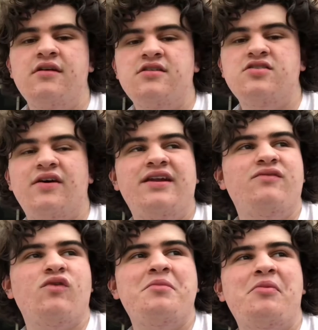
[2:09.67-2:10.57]
So I didn't
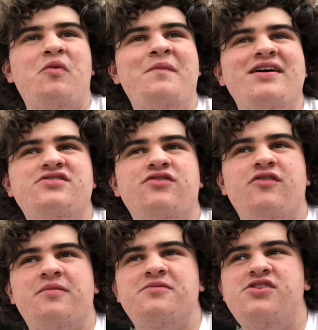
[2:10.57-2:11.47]
remember much
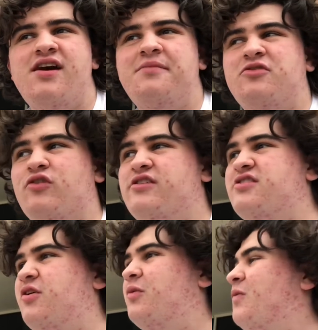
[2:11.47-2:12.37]
from geometry,
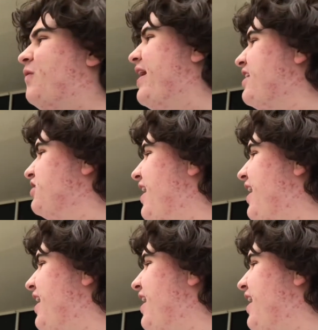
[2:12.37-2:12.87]
so we actually